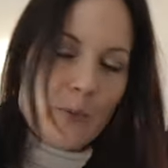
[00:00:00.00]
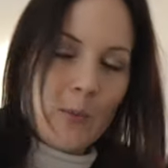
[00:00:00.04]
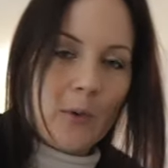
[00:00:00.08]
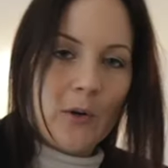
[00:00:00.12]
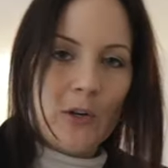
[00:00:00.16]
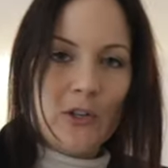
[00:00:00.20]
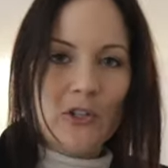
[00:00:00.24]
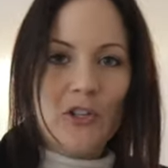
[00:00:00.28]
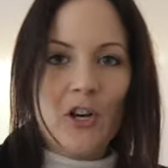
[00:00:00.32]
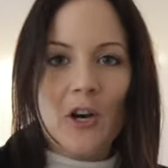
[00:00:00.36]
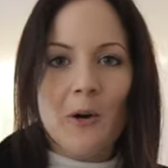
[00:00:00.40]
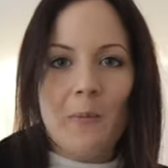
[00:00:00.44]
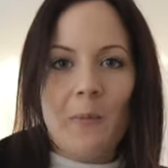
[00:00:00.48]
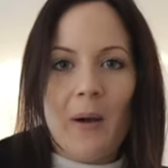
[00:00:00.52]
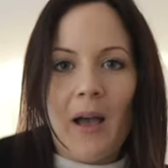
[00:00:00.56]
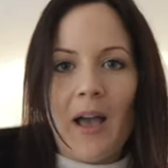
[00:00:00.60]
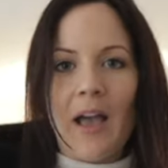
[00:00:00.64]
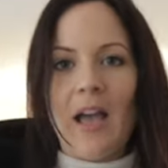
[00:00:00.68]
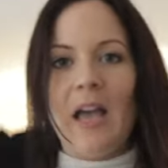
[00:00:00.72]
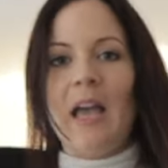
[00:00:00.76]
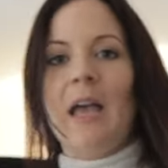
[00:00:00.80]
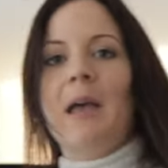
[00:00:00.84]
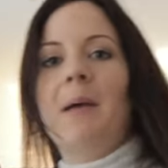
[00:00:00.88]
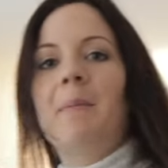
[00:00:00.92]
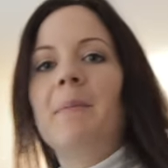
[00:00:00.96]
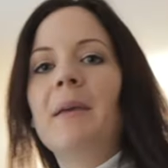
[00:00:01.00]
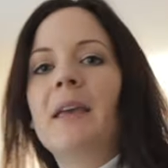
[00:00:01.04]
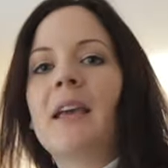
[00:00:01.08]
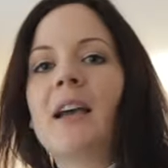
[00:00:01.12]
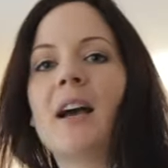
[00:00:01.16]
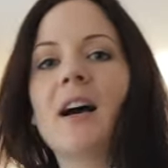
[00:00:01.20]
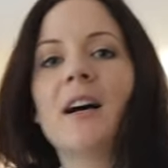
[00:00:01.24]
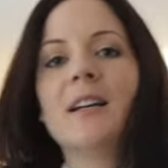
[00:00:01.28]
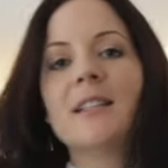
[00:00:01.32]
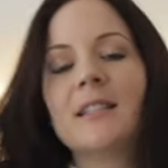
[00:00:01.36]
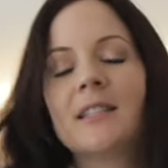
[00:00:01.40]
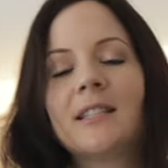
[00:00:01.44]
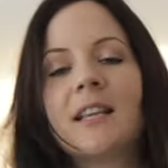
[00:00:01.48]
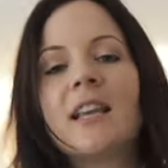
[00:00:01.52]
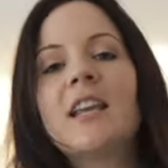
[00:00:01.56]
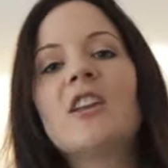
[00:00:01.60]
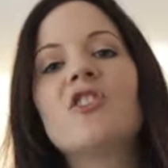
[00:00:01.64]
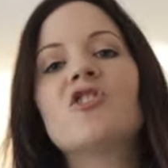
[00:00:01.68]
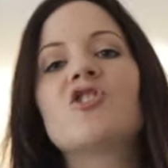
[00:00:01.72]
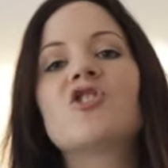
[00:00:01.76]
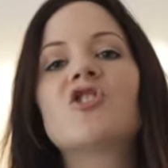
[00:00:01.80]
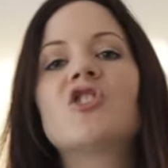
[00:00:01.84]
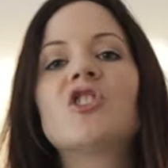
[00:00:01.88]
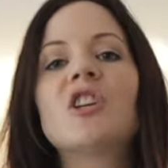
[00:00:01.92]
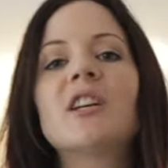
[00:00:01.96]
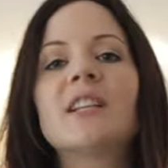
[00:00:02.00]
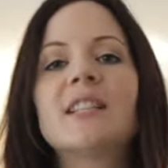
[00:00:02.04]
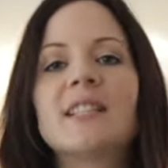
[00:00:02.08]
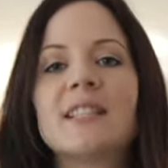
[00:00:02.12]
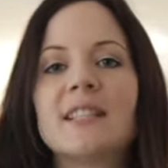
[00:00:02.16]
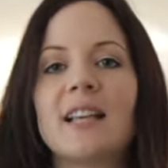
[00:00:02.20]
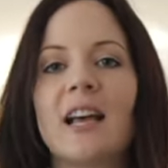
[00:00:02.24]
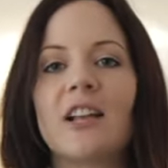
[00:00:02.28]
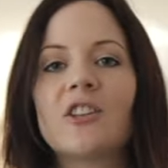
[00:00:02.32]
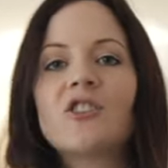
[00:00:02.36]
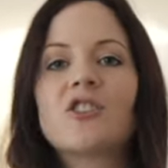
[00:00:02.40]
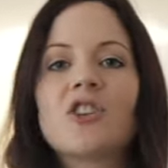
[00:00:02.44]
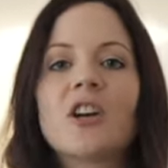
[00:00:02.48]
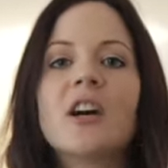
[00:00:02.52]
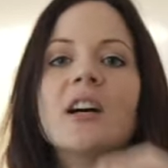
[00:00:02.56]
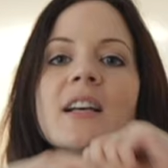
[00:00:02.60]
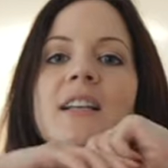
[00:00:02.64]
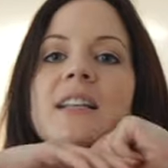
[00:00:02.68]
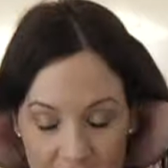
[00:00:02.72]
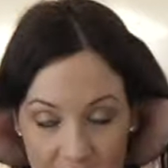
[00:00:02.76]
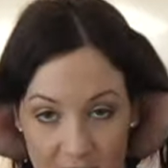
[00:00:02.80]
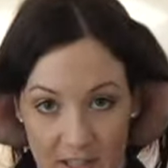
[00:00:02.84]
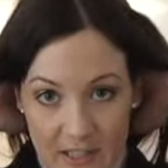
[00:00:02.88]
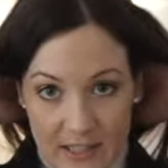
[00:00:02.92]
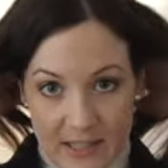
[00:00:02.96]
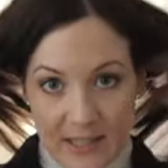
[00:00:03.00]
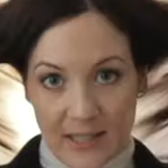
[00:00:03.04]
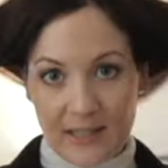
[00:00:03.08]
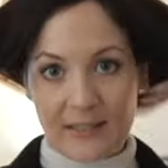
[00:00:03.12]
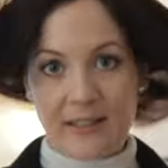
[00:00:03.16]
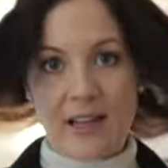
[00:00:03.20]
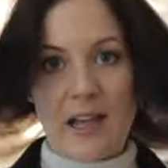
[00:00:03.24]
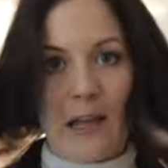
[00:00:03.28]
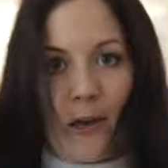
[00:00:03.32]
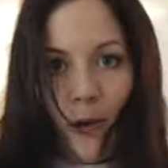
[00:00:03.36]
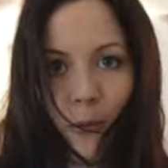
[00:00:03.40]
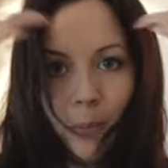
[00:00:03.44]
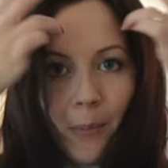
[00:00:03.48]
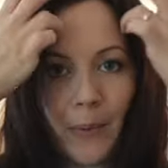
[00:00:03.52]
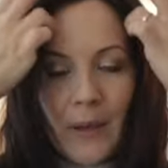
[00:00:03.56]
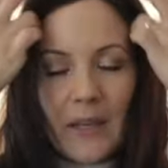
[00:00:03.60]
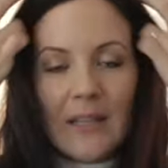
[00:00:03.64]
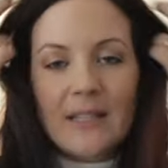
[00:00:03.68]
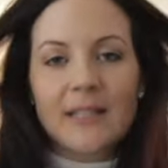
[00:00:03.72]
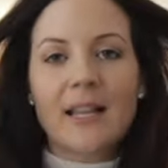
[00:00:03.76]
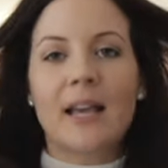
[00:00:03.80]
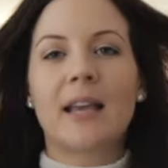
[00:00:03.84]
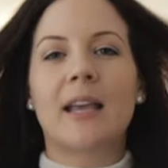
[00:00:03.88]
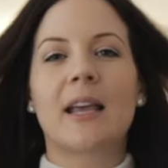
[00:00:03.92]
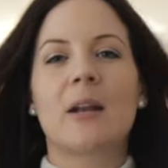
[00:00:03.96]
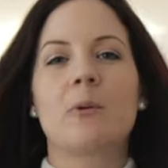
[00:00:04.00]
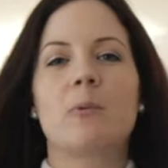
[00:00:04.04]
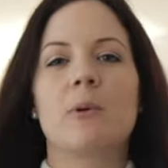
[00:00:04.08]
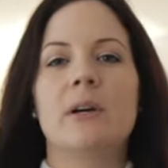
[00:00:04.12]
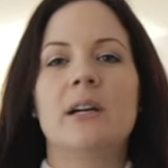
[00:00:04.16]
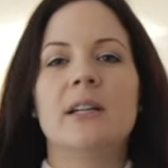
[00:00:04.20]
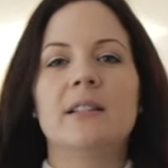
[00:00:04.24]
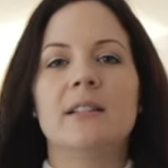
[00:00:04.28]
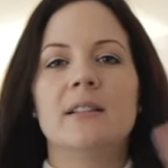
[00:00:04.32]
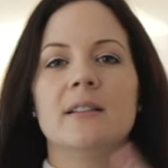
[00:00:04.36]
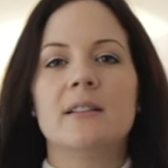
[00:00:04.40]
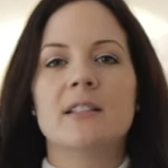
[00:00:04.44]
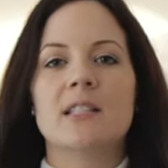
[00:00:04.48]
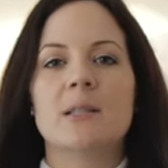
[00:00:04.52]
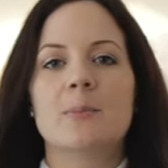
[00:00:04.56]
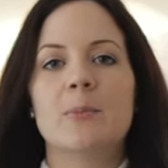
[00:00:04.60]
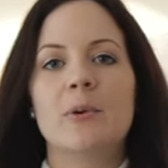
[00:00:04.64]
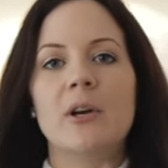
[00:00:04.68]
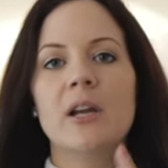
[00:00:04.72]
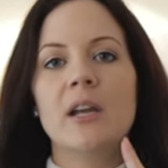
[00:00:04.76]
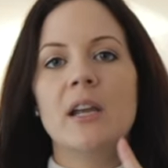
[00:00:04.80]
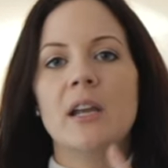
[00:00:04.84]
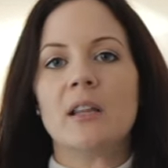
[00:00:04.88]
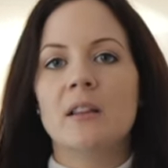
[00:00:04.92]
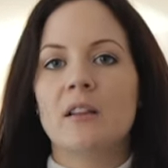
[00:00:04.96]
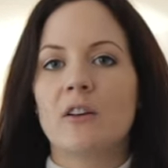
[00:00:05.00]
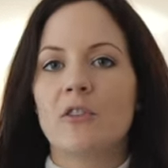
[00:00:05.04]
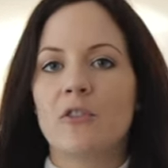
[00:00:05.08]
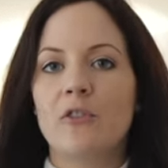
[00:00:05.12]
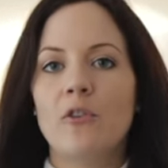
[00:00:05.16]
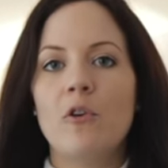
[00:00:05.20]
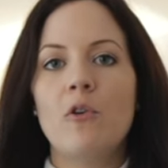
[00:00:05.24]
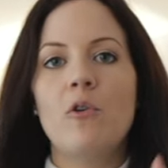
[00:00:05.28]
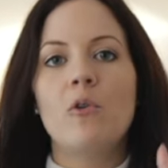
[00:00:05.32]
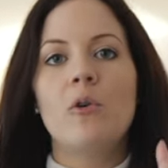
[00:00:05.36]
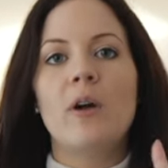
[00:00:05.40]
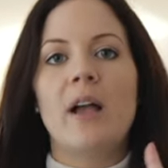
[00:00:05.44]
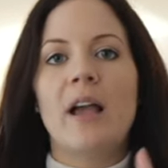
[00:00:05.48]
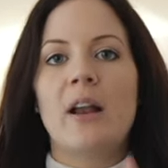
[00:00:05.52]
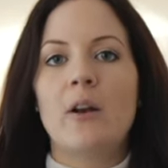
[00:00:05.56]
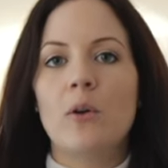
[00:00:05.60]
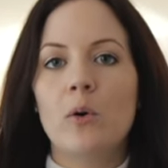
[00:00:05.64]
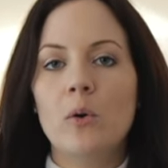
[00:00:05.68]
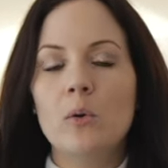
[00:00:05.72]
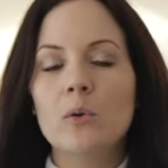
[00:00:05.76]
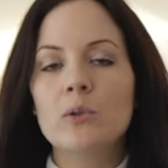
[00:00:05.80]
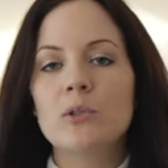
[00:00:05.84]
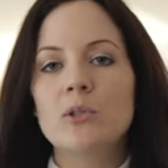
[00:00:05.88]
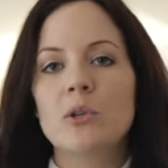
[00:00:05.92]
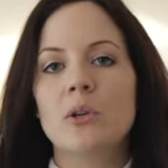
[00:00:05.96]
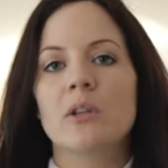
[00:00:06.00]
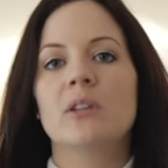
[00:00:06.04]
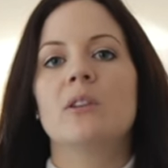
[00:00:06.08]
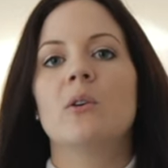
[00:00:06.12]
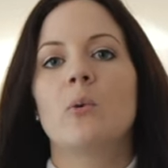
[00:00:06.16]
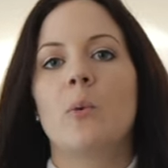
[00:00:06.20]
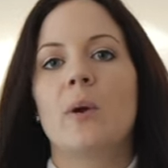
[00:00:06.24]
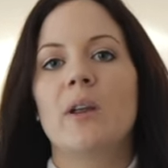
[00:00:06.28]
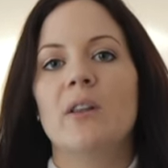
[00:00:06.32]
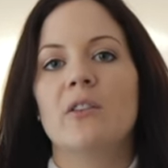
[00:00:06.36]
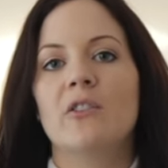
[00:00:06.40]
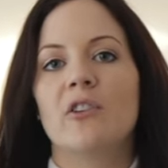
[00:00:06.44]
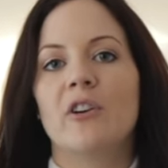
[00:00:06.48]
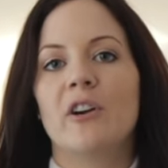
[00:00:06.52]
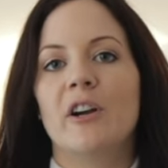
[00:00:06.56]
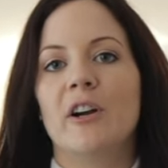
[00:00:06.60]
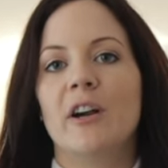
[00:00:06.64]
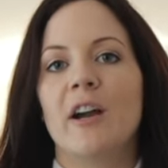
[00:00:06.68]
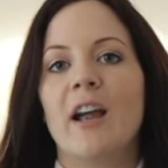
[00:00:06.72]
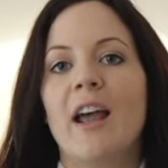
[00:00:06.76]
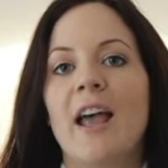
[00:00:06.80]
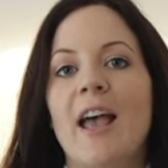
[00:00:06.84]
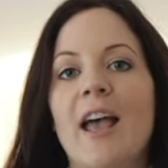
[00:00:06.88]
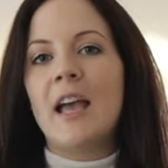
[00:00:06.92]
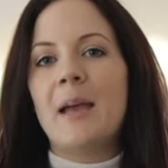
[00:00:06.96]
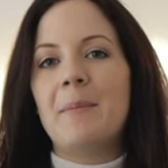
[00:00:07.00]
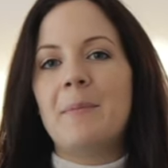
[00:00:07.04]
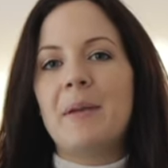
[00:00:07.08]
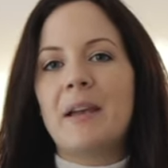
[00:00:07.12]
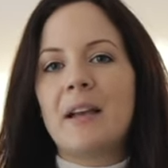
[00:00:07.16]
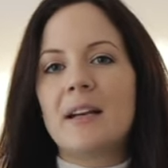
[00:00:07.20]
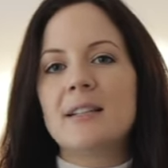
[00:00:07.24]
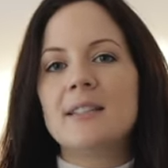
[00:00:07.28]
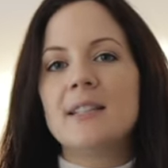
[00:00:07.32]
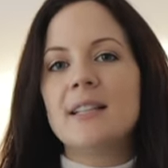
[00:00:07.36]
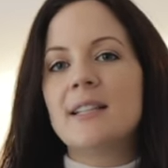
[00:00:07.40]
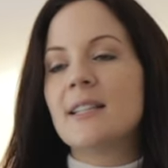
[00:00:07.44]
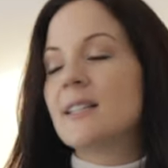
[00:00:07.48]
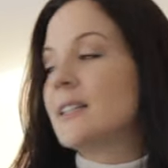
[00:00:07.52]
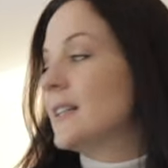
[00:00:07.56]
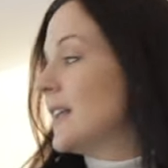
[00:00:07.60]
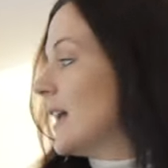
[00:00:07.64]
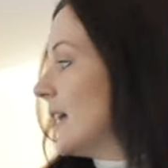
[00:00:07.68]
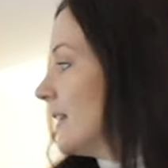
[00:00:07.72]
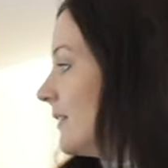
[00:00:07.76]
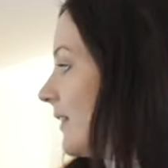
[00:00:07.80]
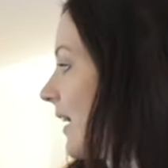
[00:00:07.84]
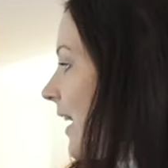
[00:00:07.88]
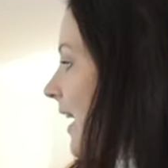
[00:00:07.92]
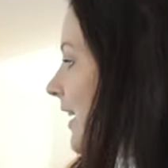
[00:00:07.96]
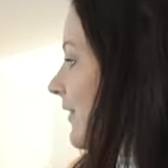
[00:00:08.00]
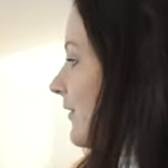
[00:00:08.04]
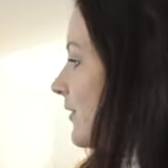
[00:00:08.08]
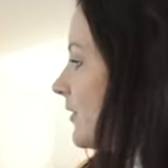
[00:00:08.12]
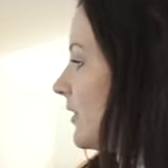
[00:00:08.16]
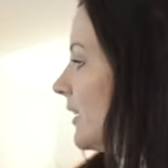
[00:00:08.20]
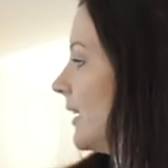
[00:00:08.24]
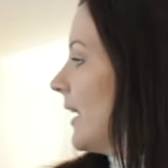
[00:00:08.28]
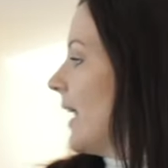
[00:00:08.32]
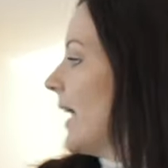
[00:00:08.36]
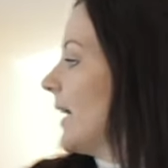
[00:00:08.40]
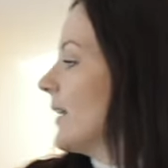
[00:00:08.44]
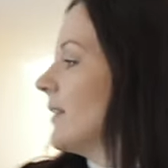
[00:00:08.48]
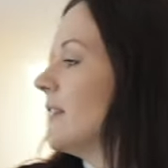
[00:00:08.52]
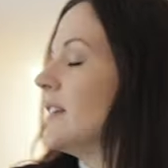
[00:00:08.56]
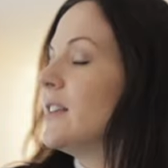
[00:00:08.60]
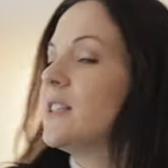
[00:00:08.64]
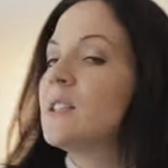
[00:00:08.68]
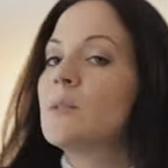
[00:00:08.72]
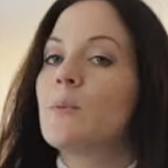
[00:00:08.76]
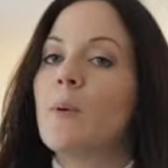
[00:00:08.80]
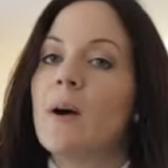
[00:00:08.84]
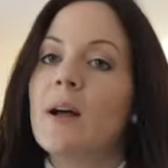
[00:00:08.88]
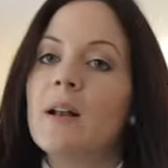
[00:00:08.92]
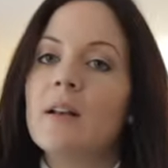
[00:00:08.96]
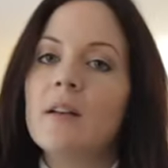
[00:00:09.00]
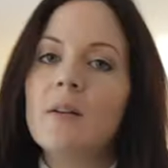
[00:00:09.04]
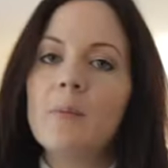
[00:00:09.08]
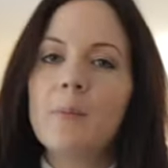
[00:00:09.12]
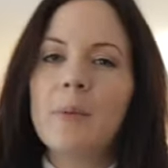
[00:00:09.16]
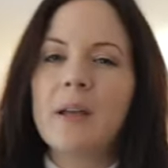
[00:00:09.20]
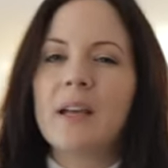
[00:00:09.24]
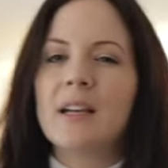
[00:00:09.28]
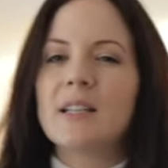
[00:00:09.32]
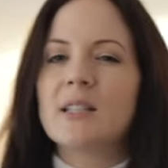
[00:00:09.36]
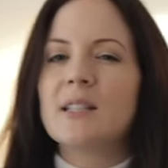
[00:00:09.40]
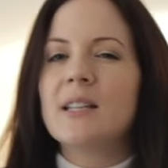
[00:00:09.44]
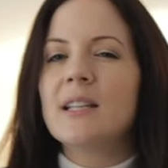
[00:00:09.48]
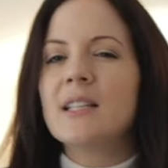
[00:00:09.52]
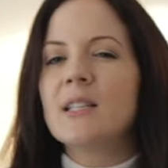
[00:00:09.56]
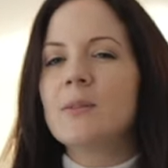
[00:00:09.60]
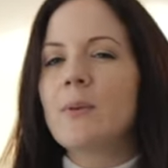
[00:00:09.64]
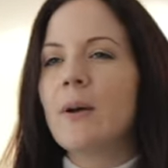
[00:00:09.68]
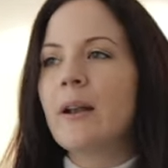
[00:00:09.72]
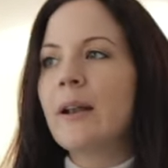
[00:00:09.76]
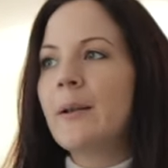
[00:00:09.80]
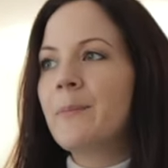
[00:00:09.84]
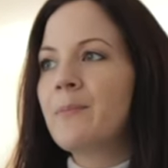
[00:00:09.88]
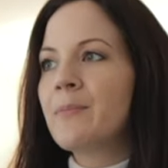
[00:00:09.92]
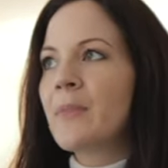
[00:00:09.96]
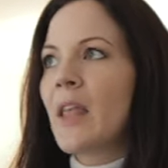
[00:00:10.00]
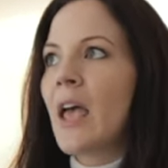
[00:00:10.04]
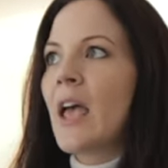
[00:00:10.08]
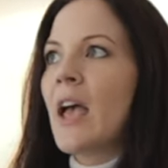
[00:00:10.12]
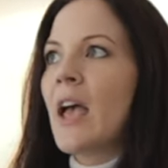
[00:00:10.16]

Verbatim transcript: wardrobe, because it's just such a versatile piece. I can wear it in the spring, in the fall, and also in the winter. And because it's not ivory like this one, because this one,